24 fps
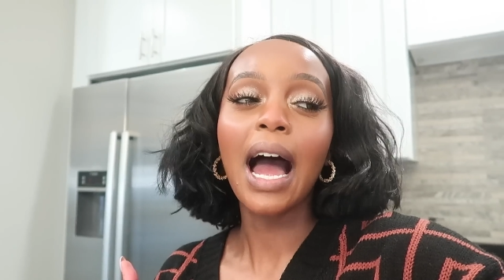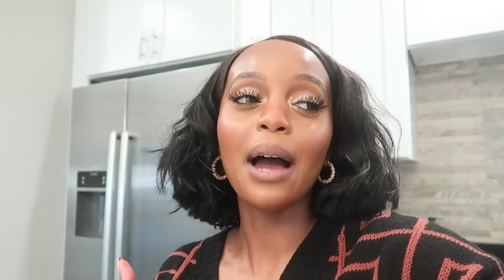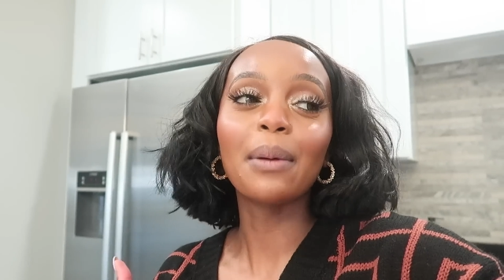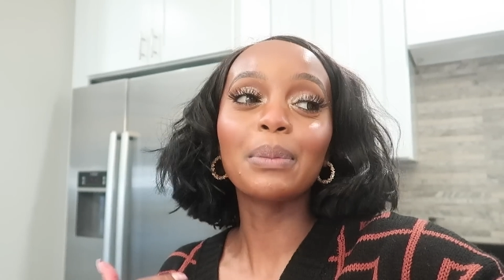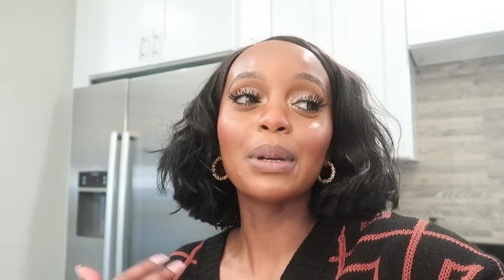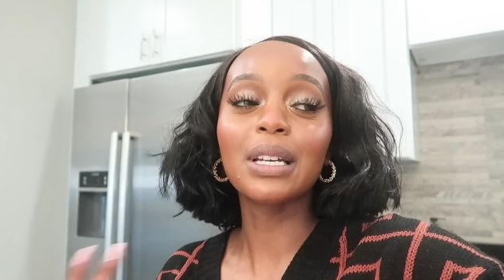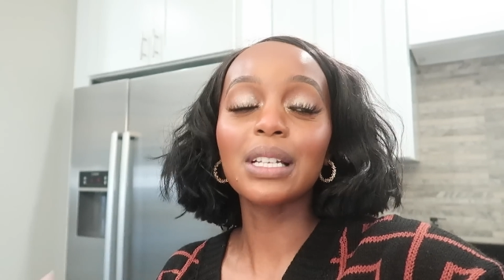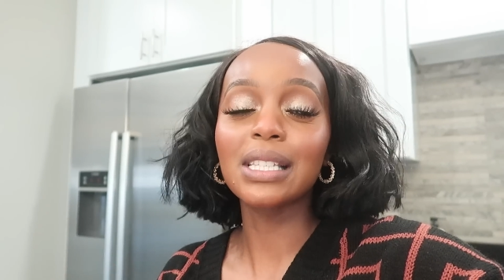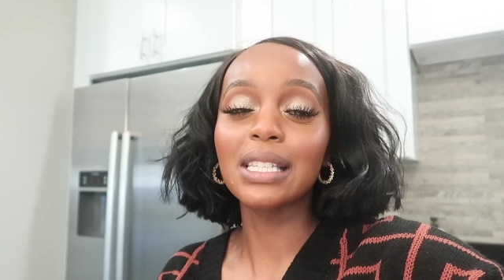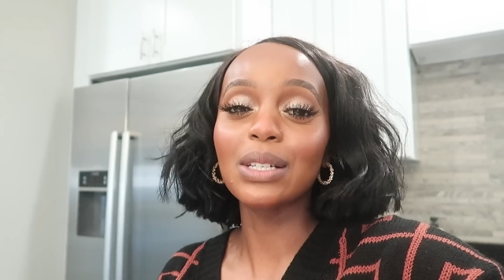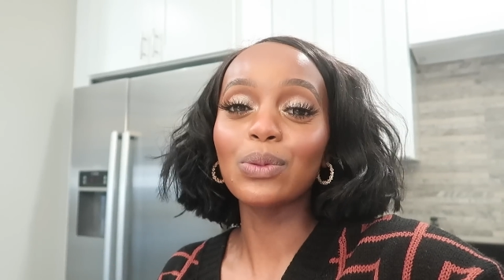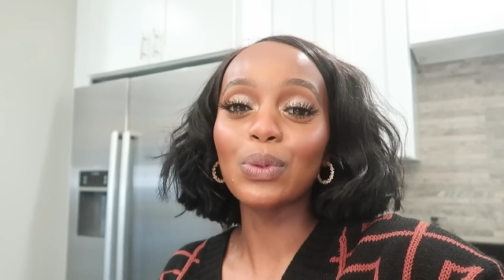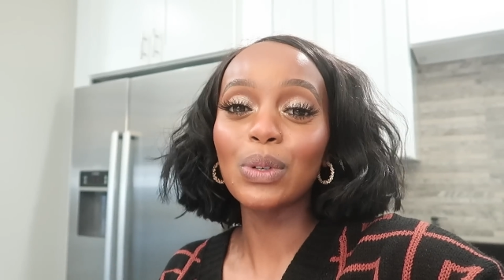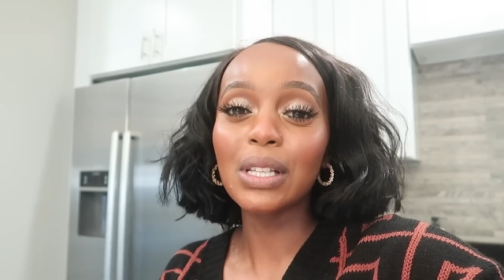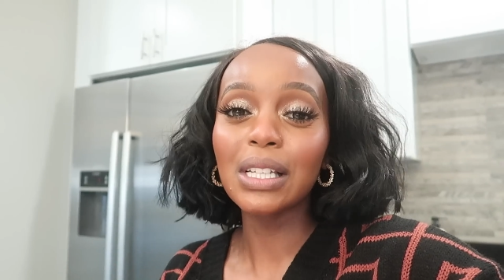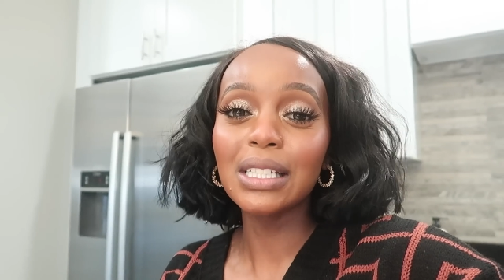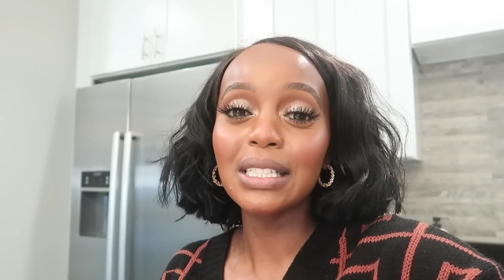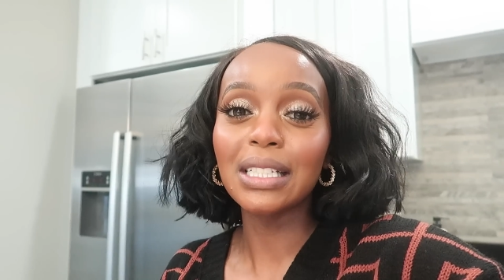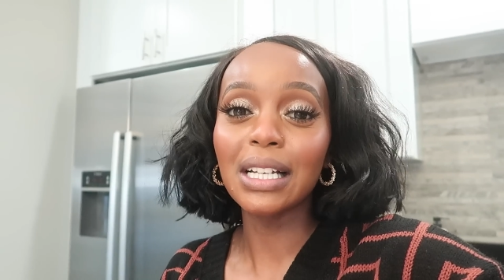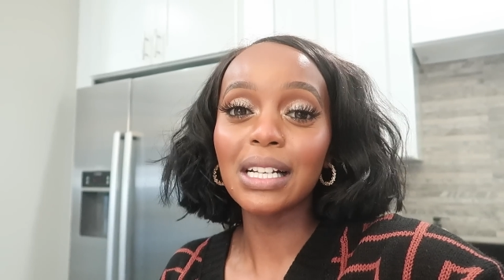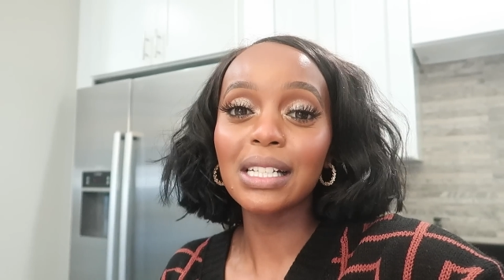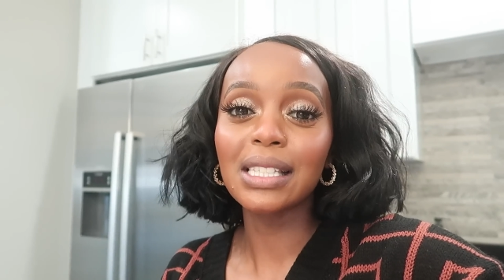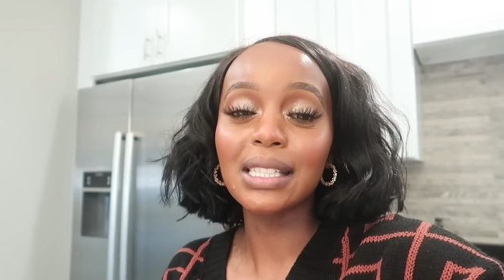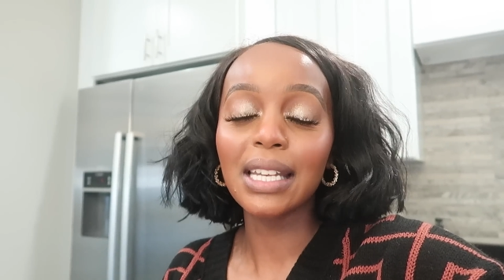because it really
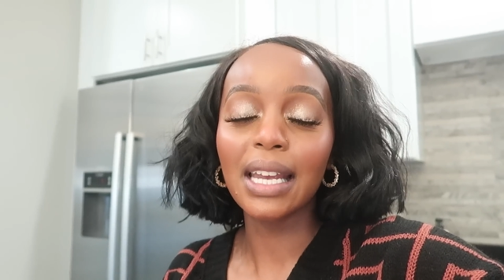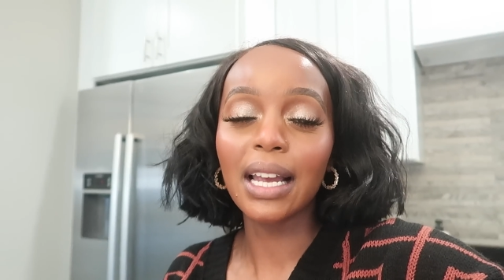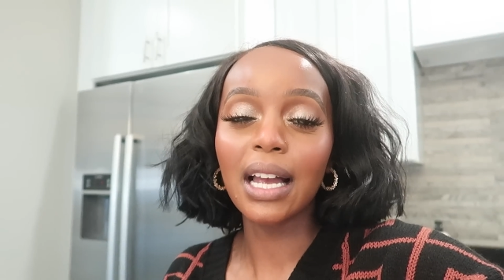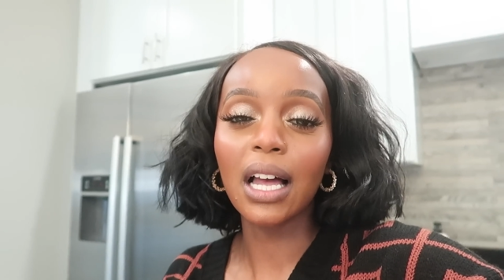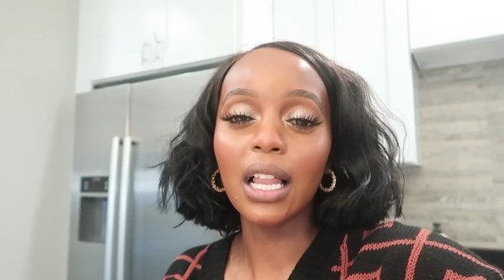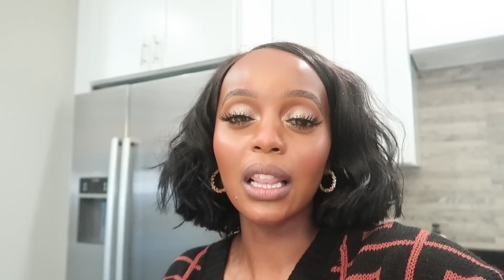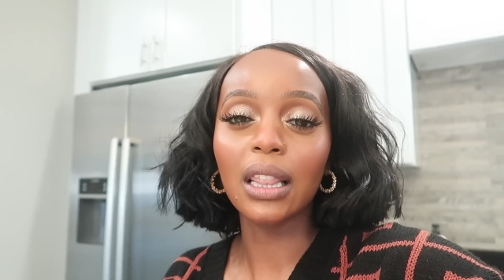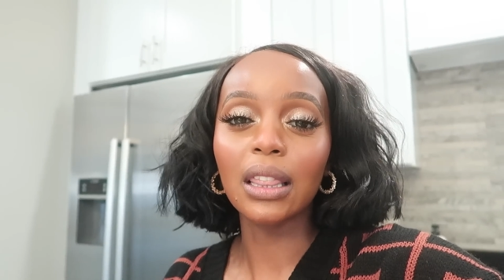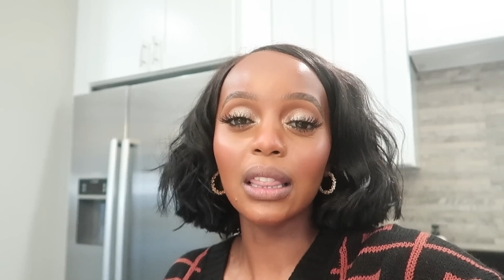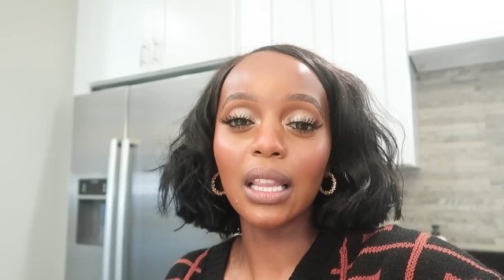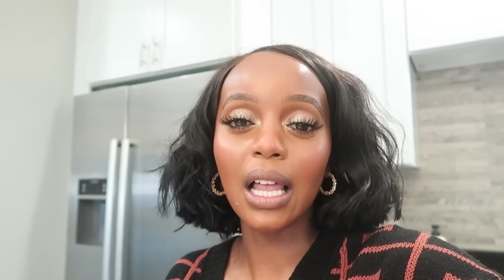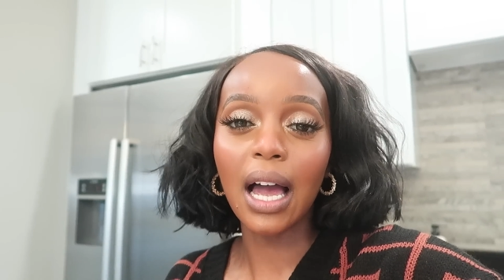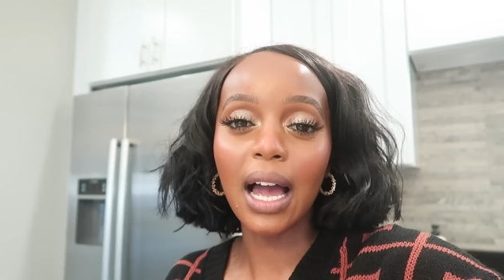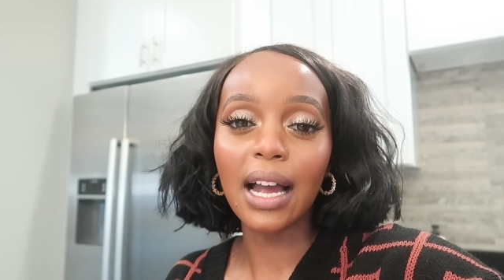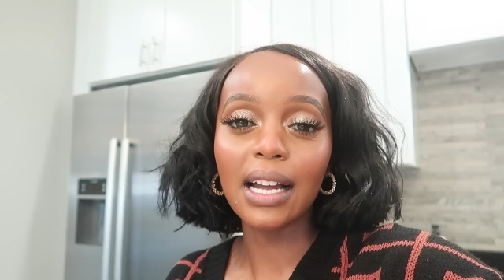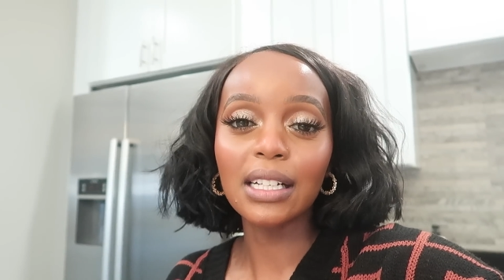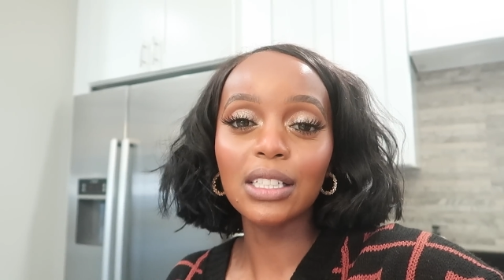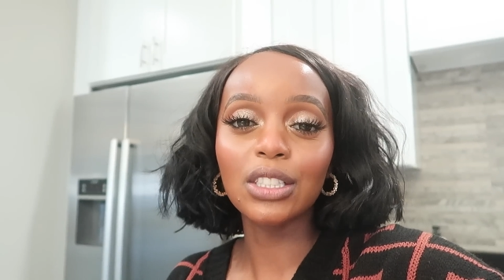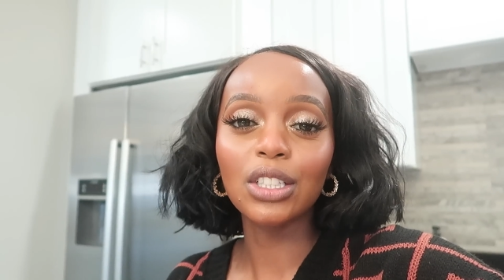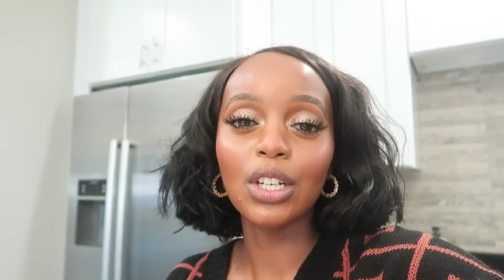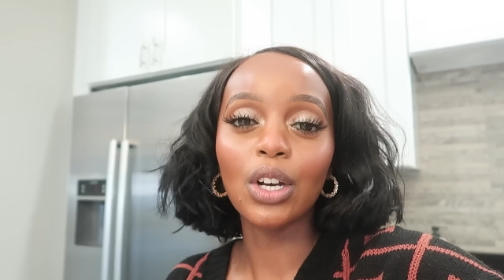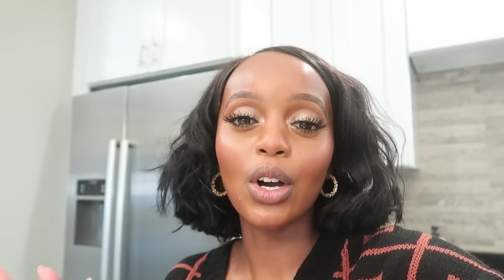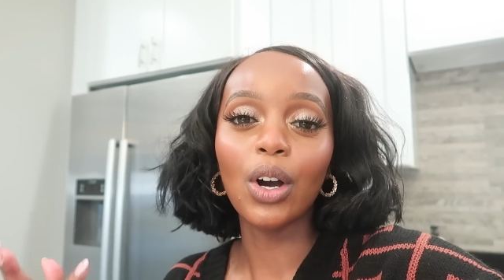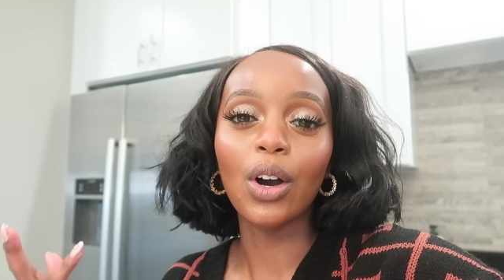does take a
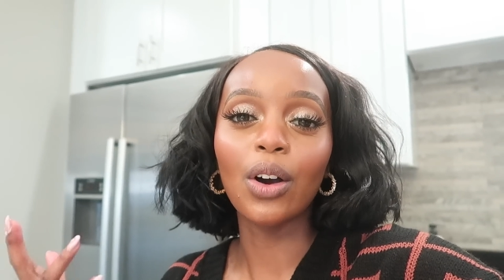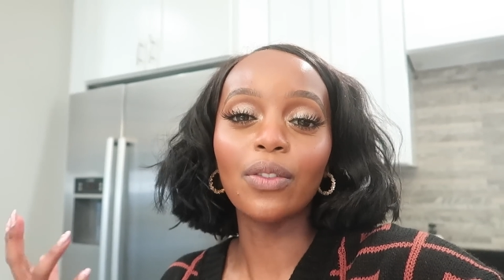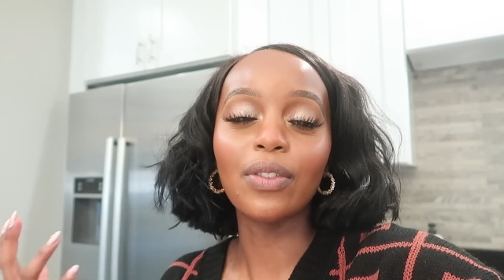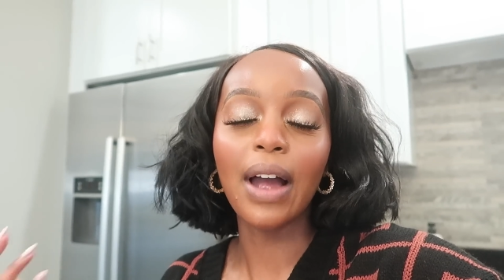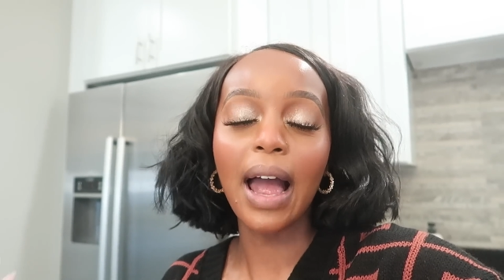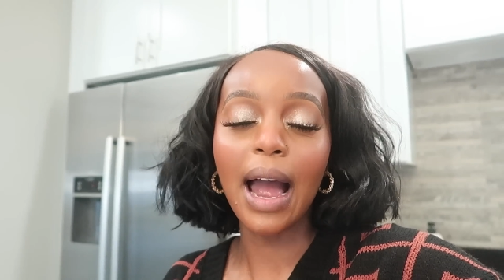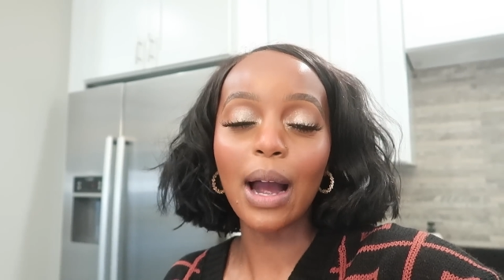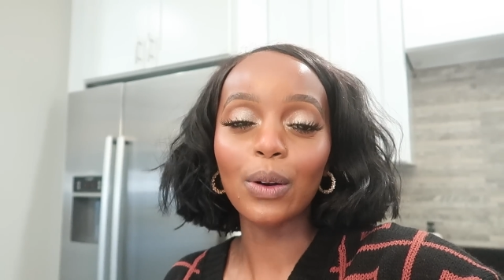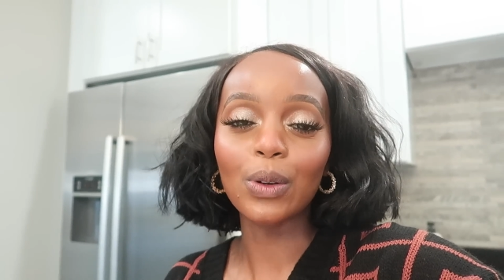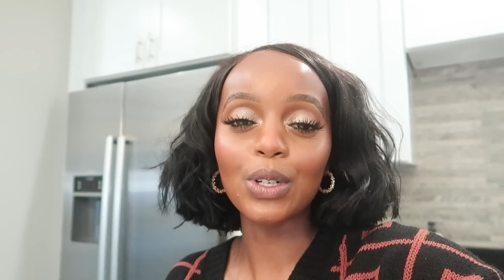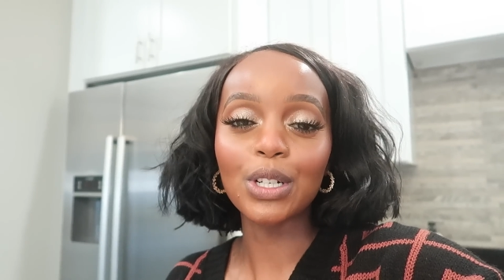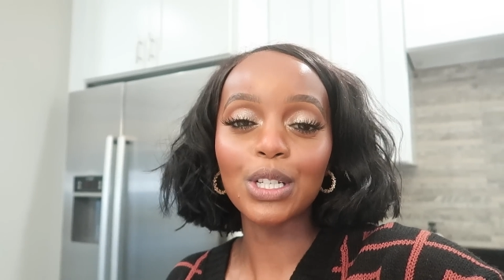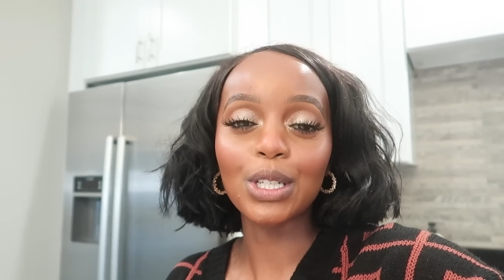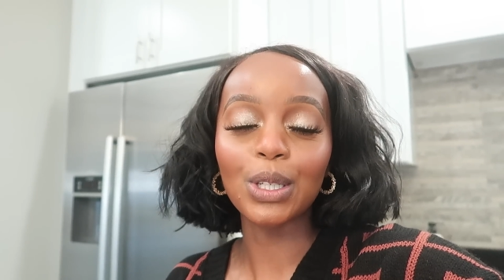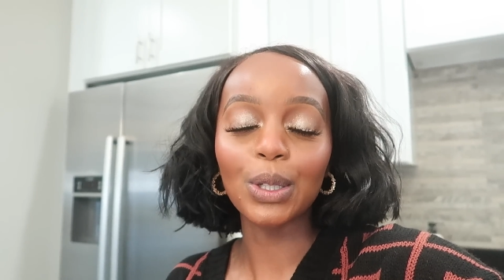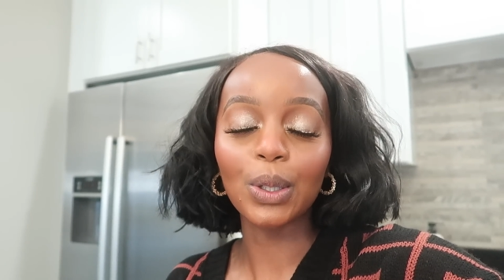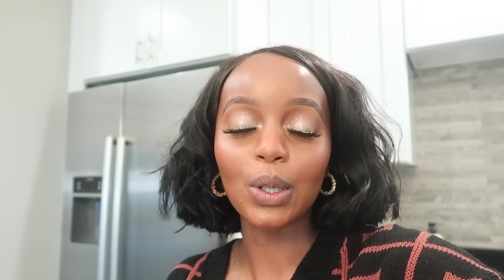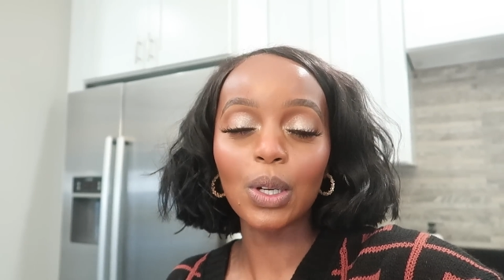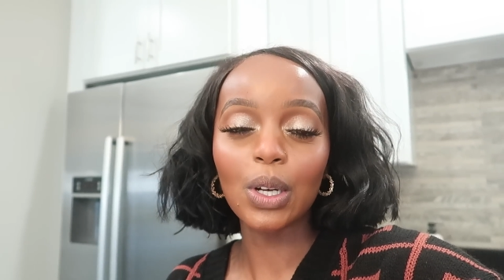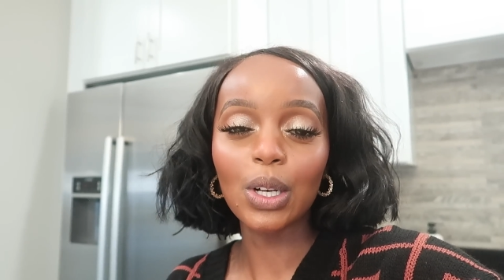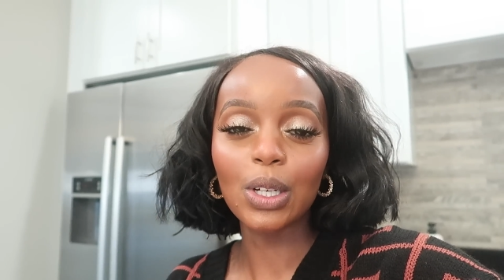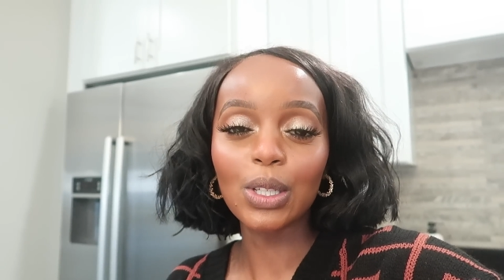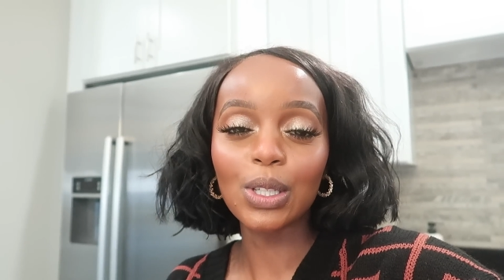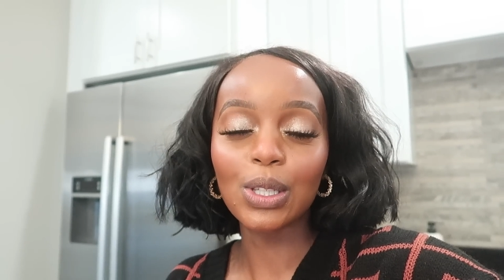lot of hours to
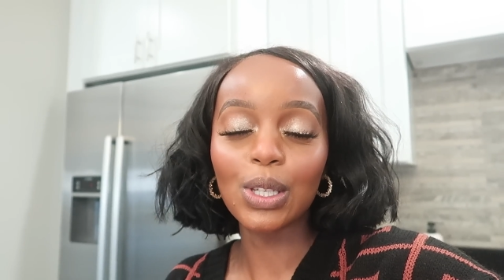cook,